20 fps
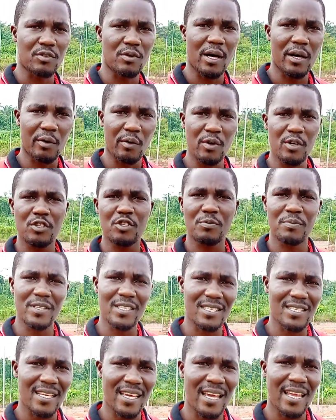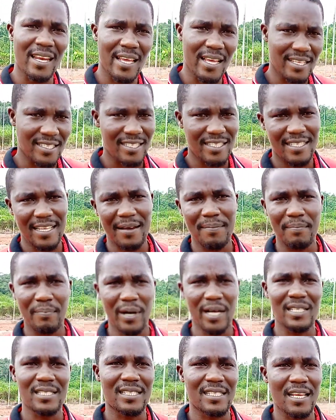You are going to be seeing a
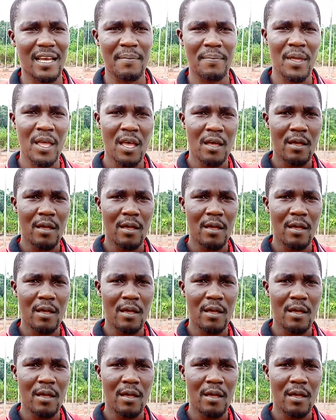step-by-step